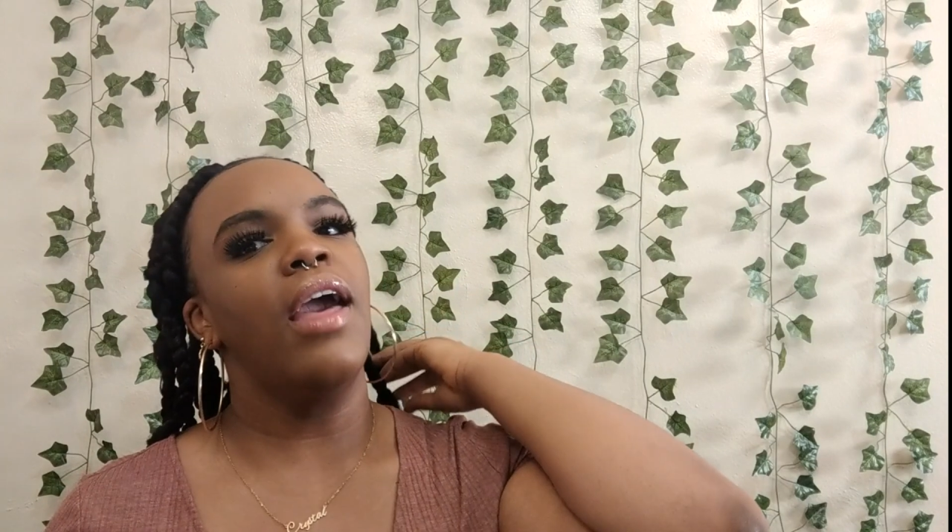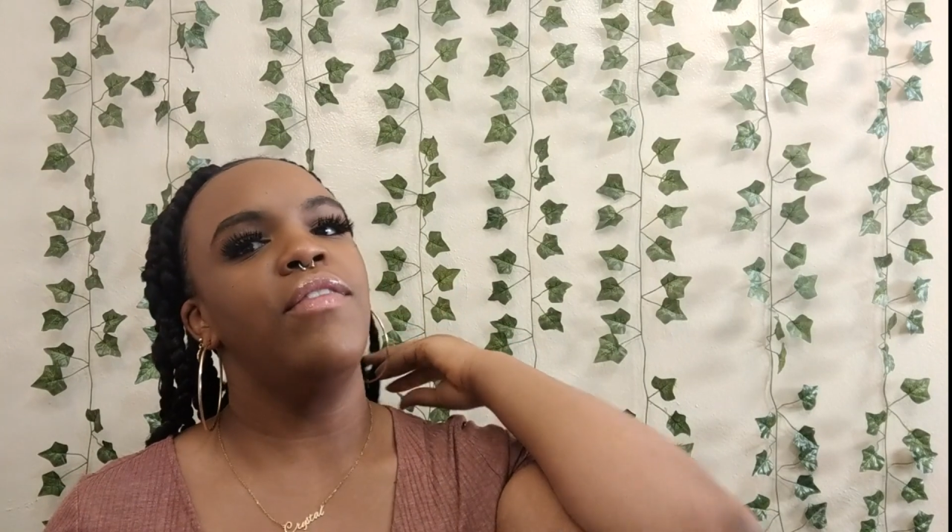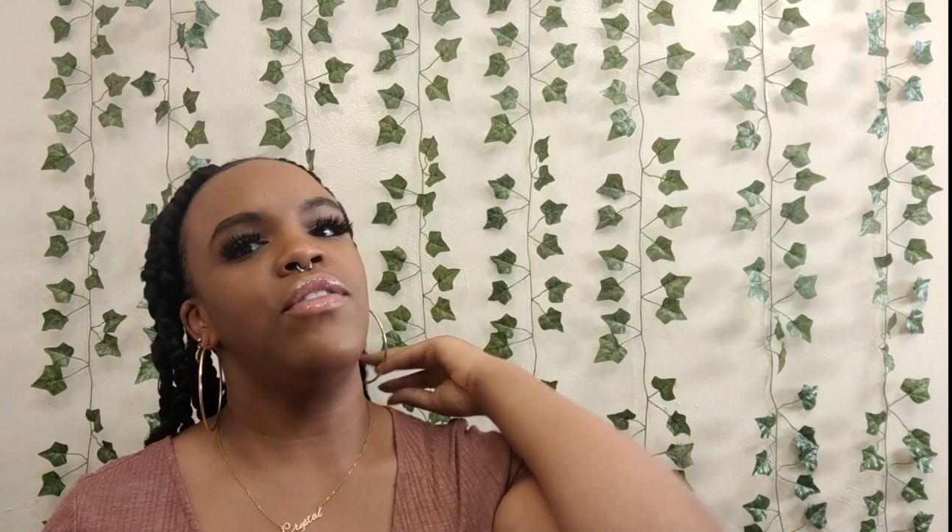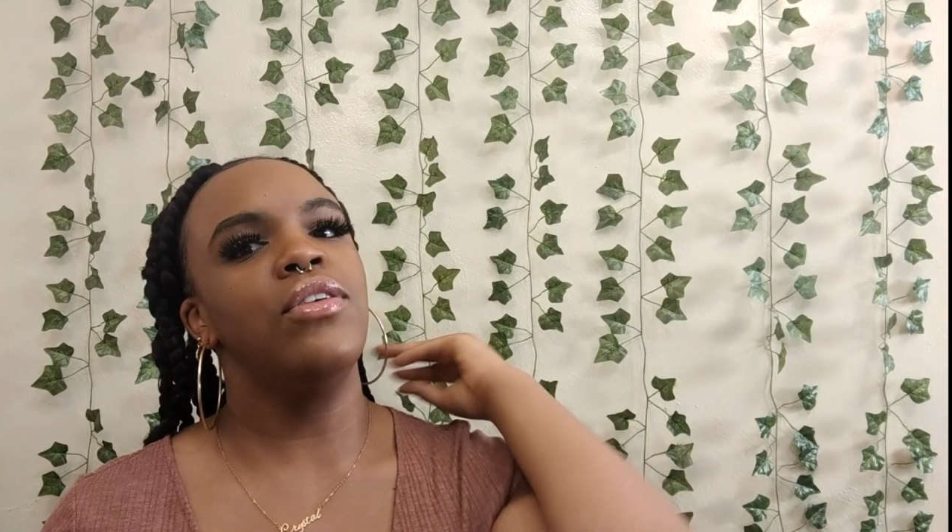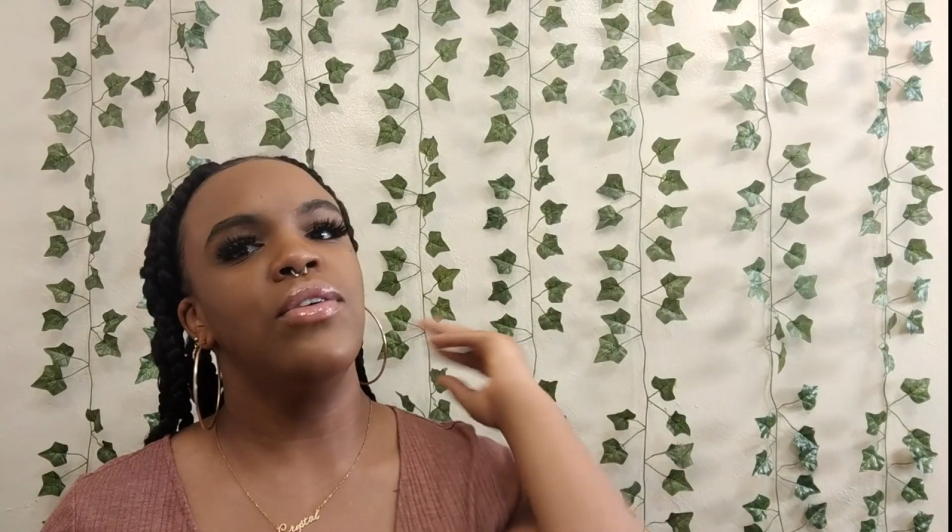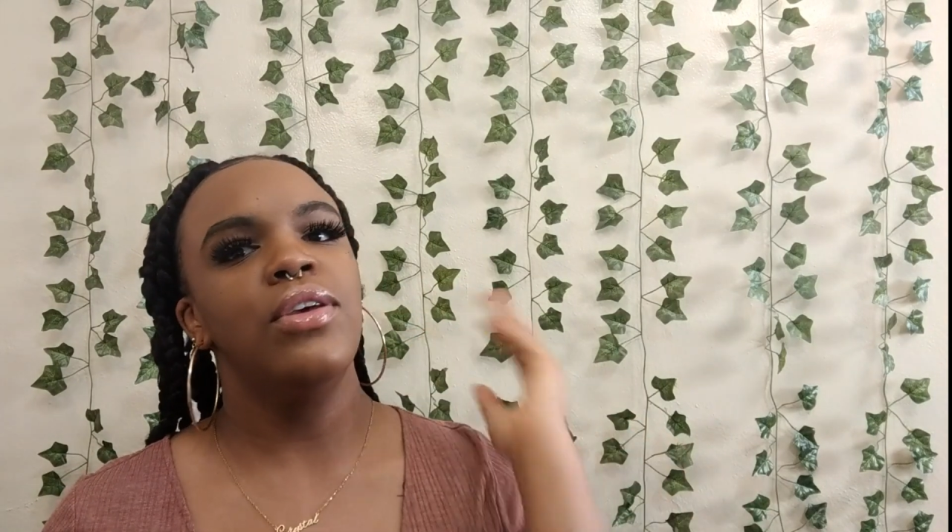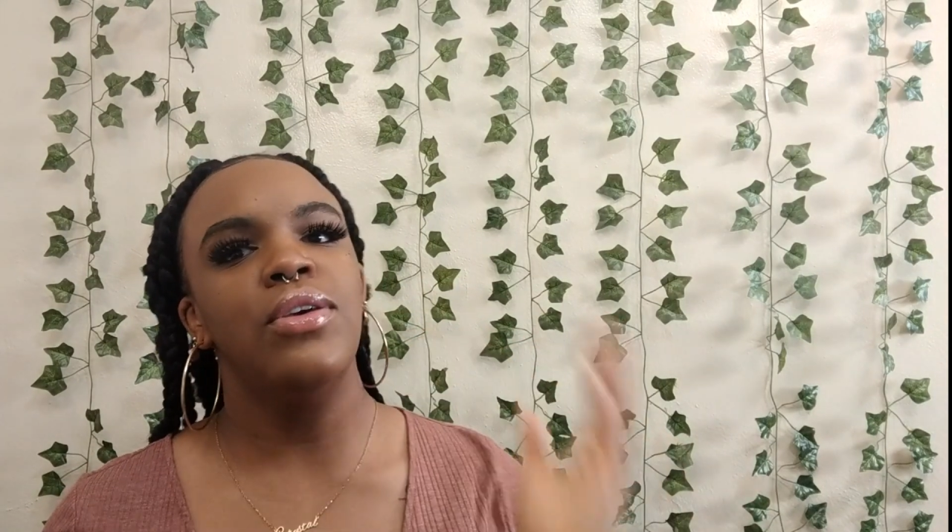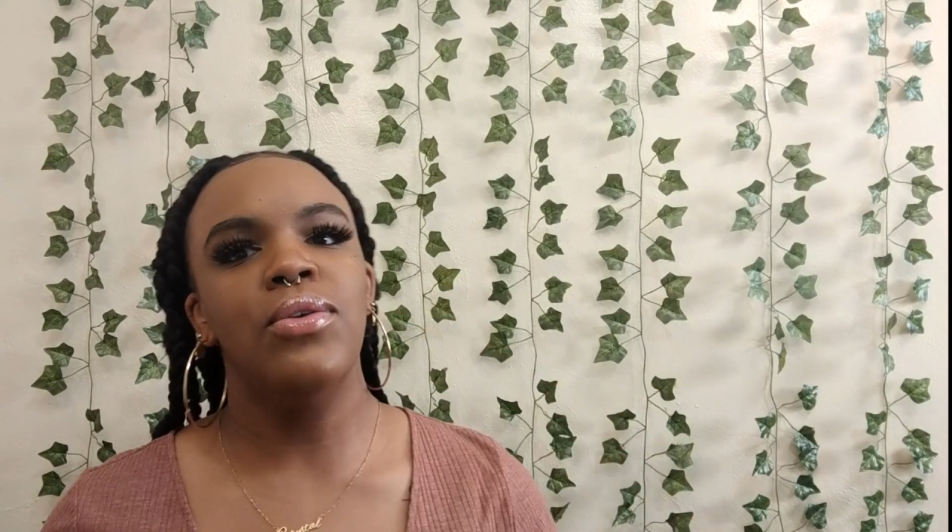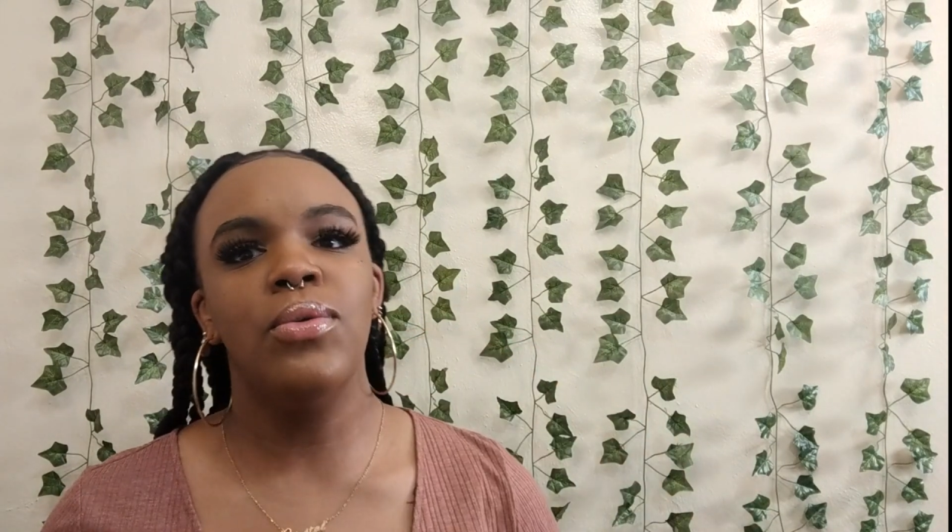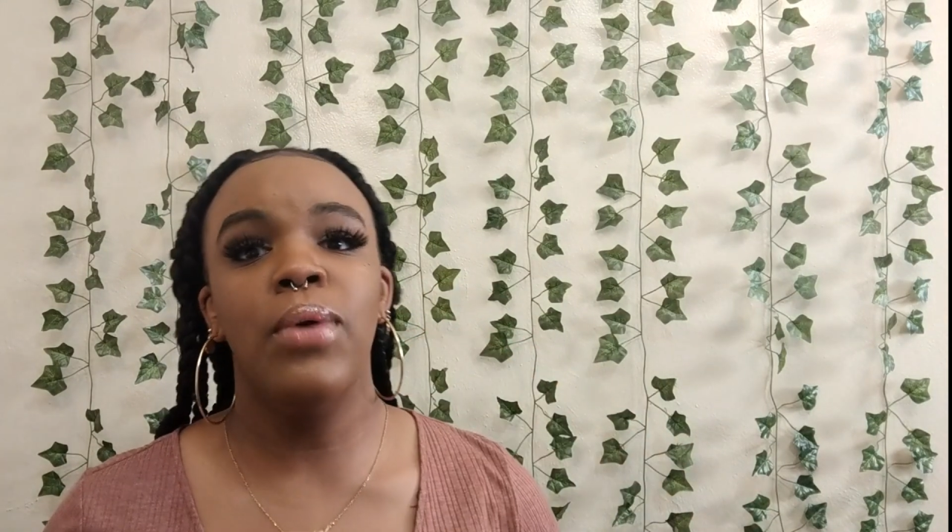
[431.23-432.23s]
after
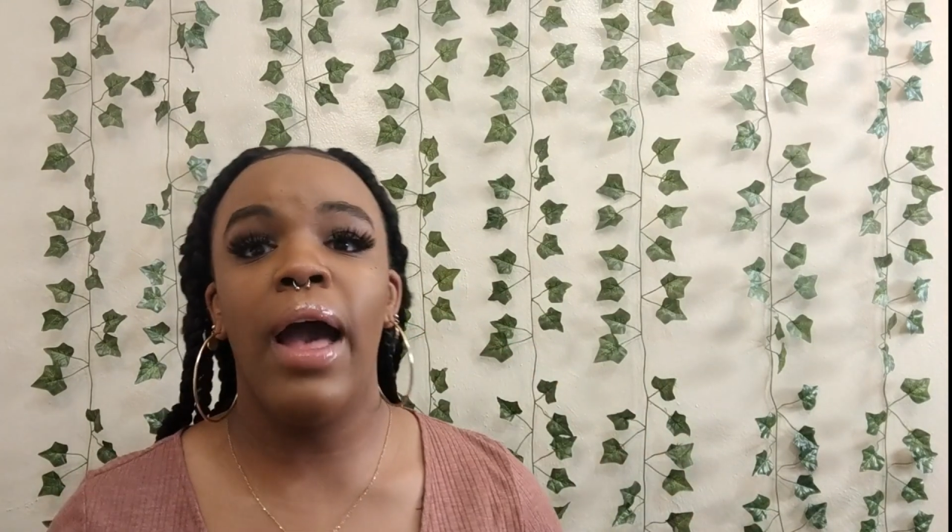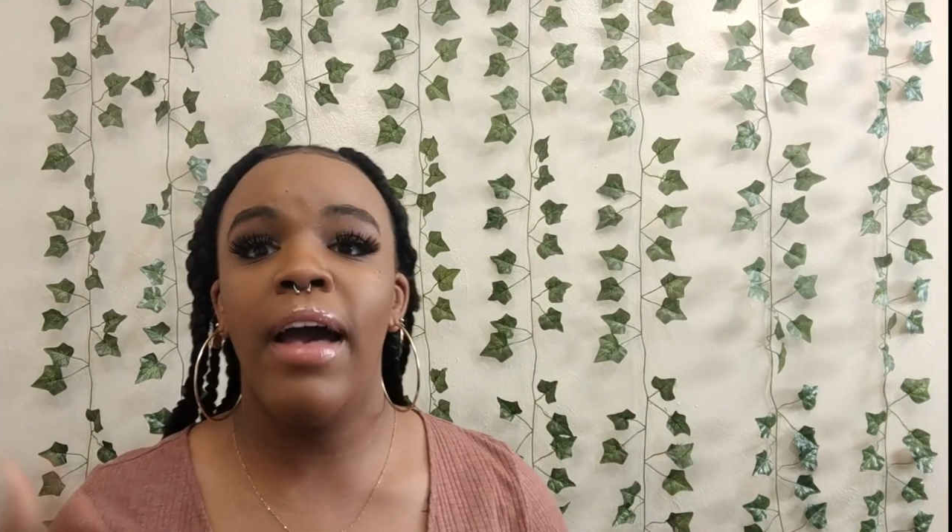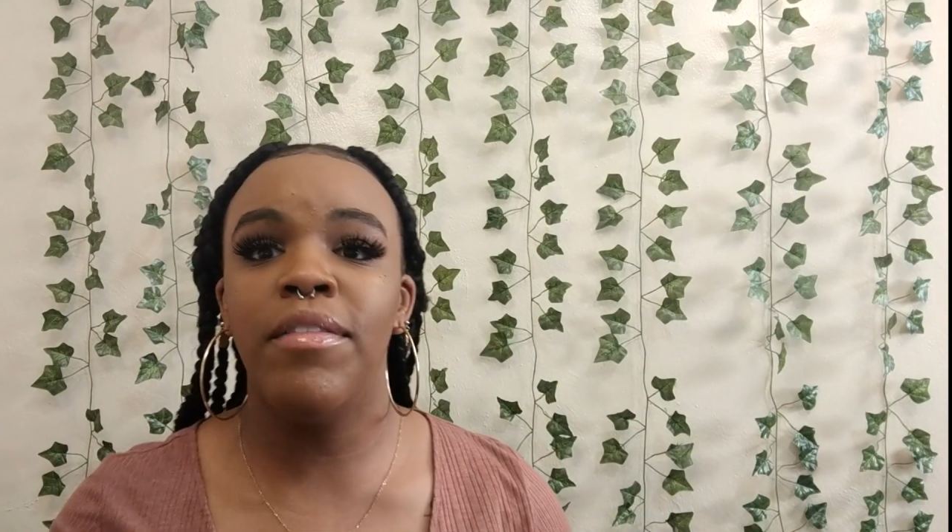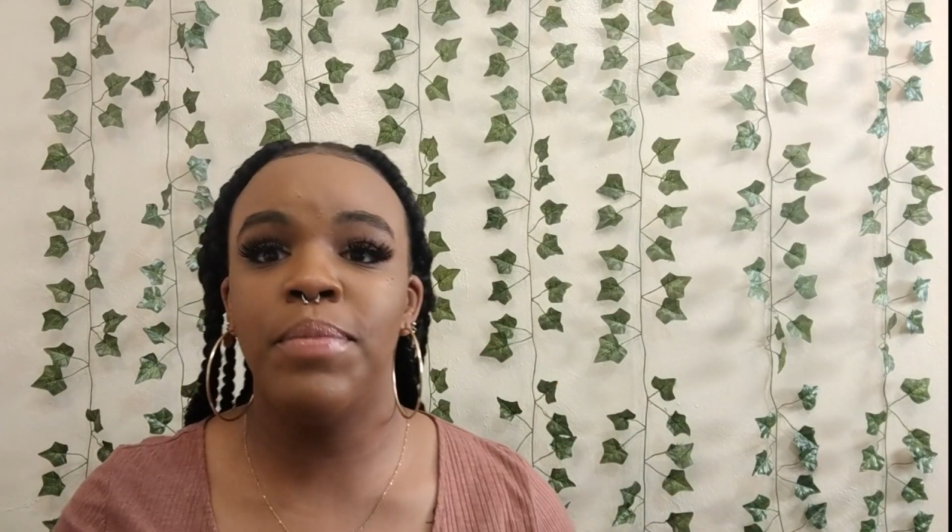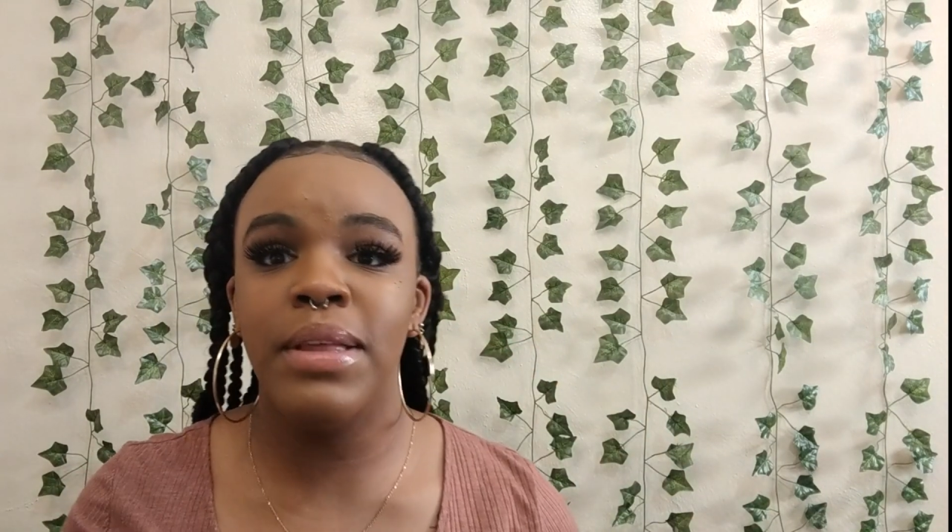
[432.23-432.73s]
you have